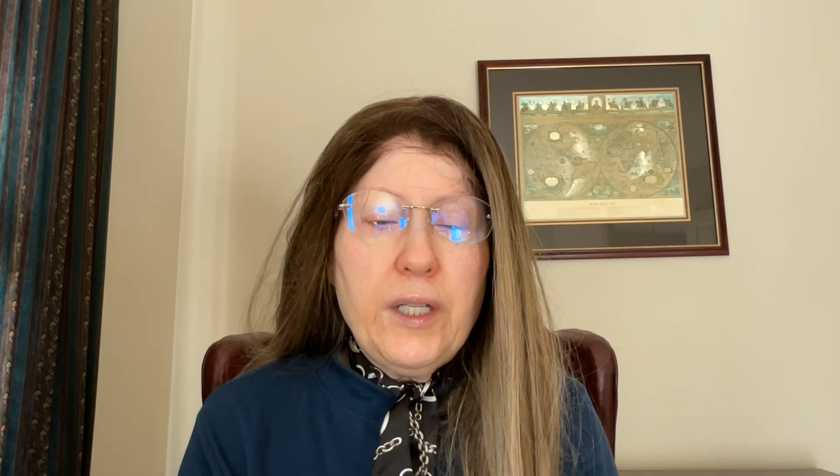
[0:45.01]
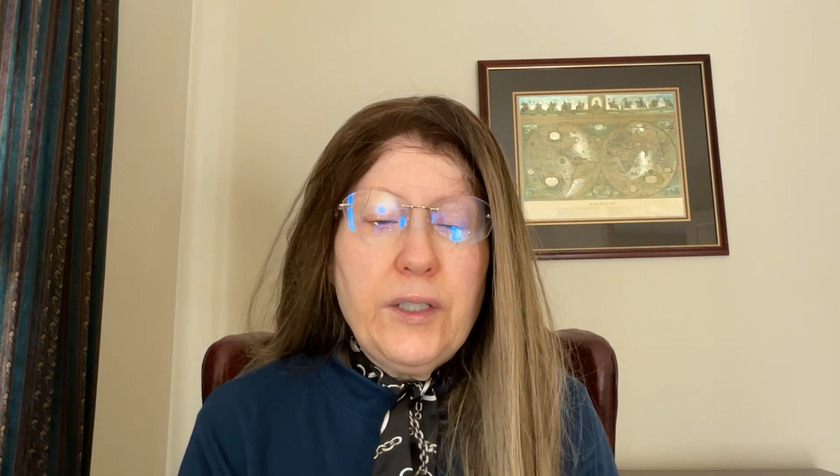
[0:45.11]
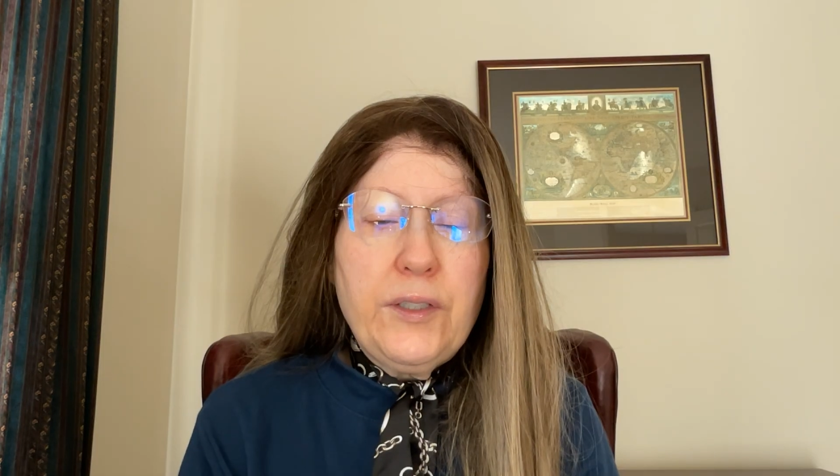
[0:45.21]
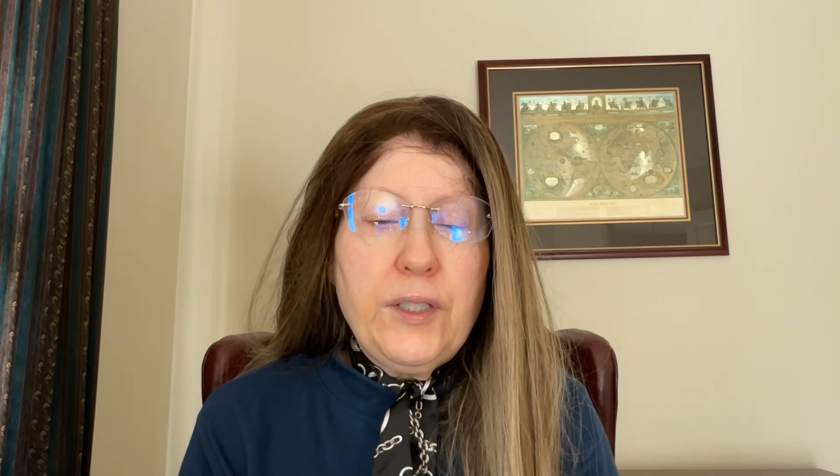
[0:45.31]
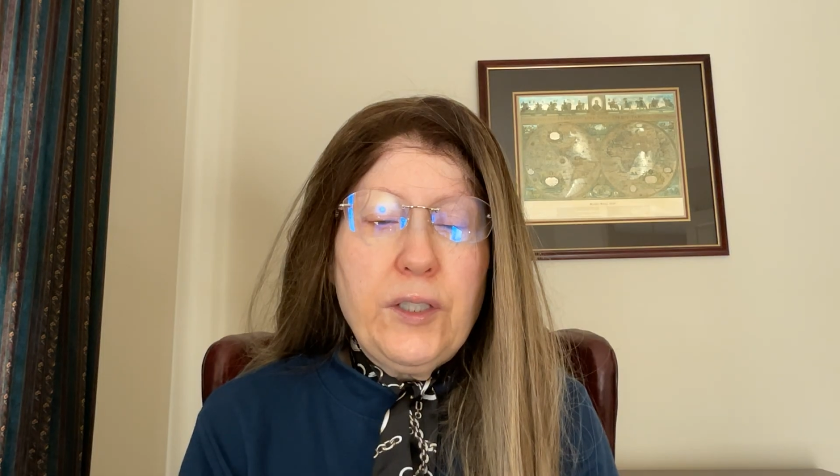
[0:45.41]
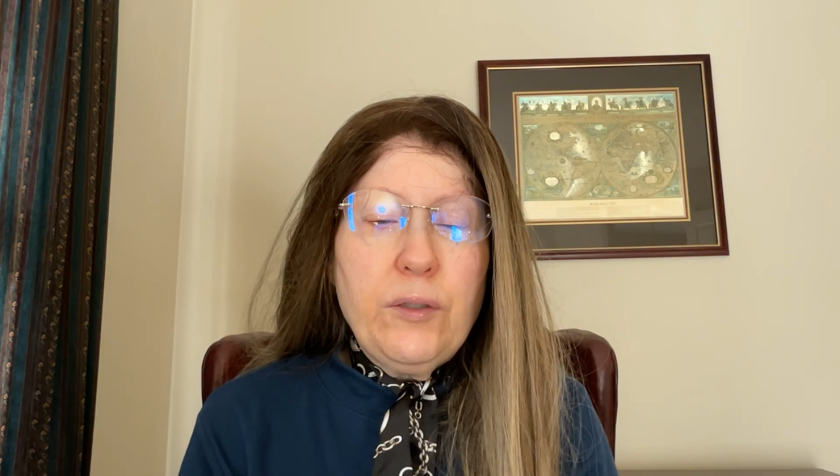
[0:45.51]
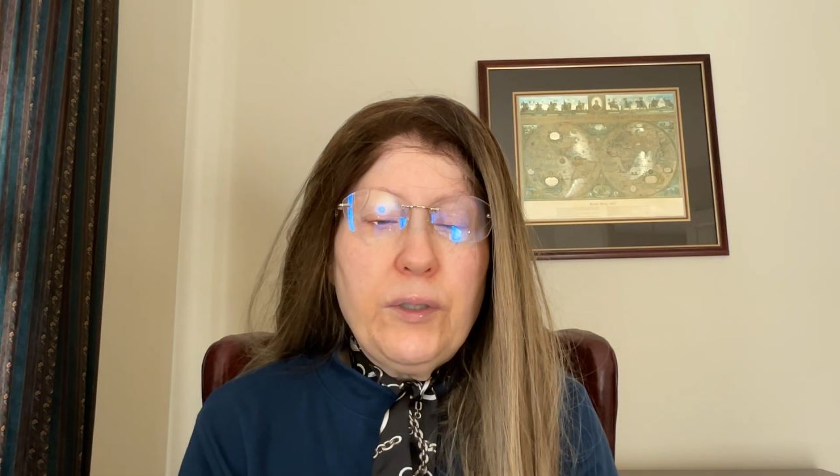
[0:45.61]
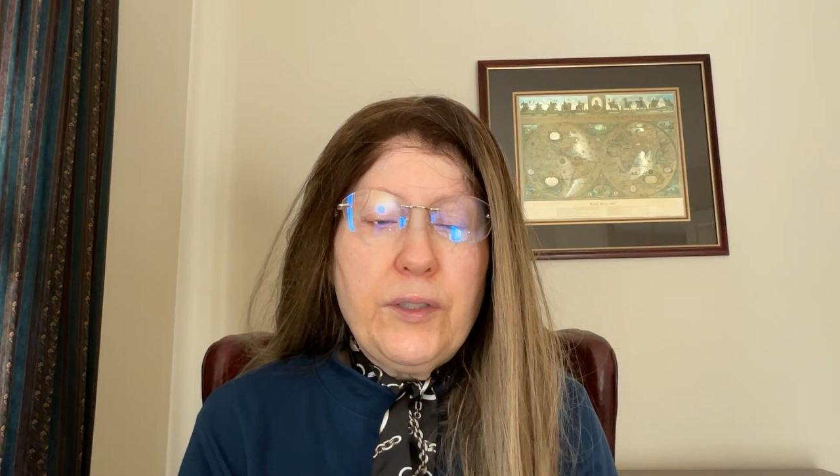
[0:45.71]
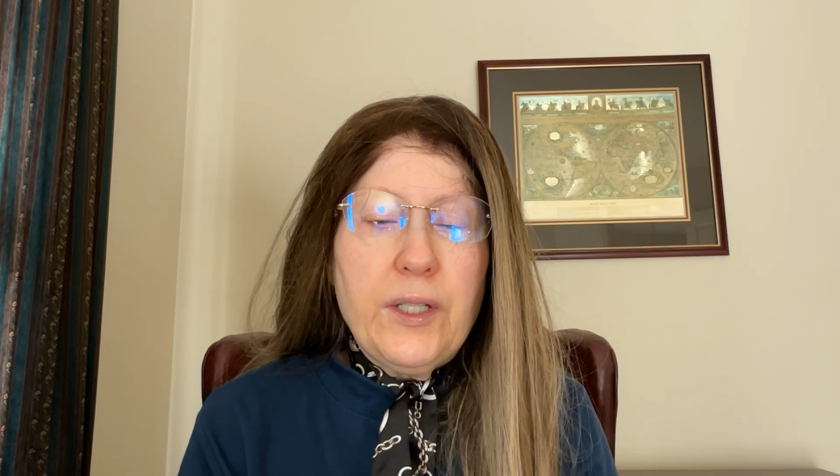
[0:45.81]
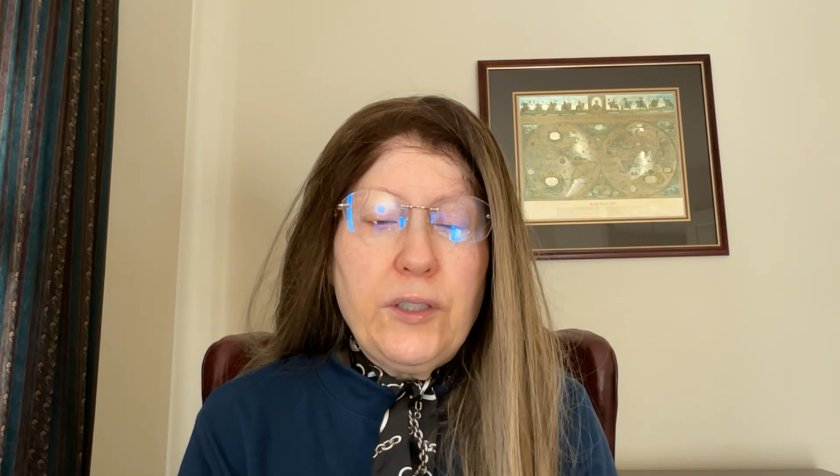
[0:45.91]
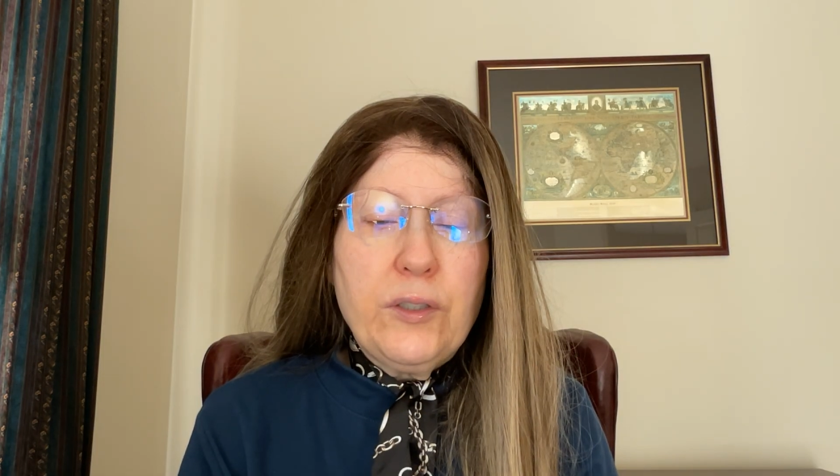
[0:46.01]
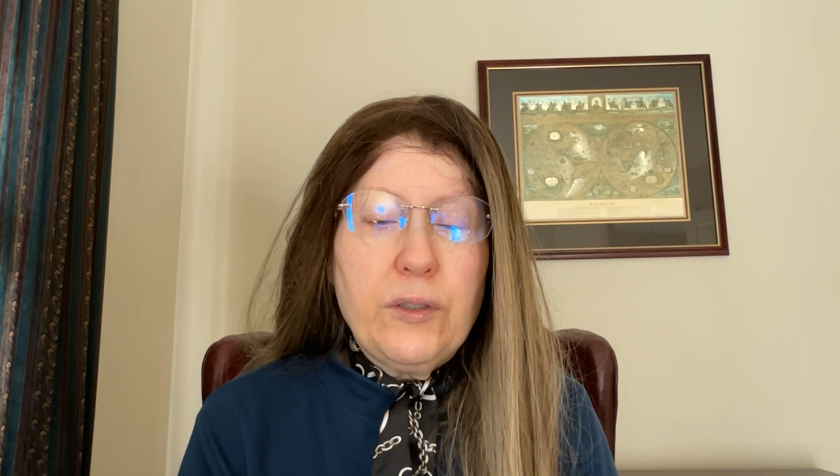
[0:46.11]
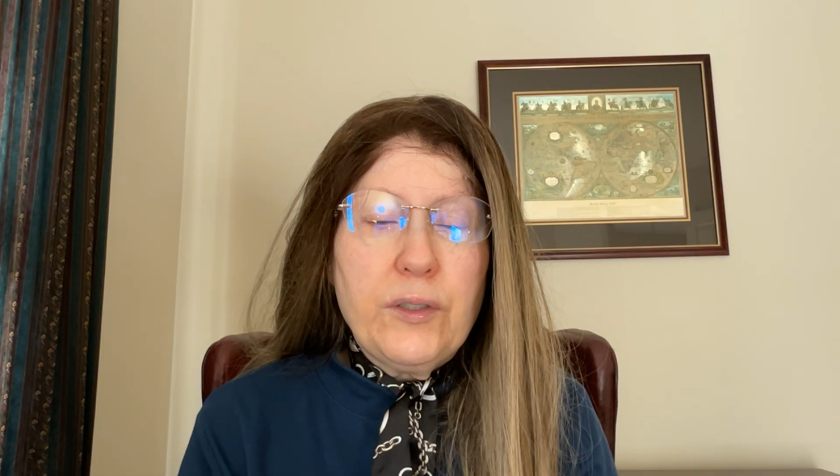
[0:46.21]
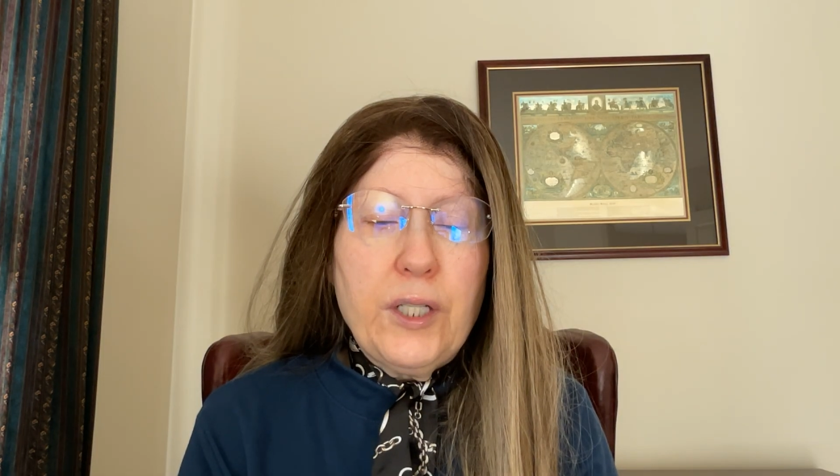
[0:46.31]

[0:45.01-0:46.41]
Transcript: Stick to essentials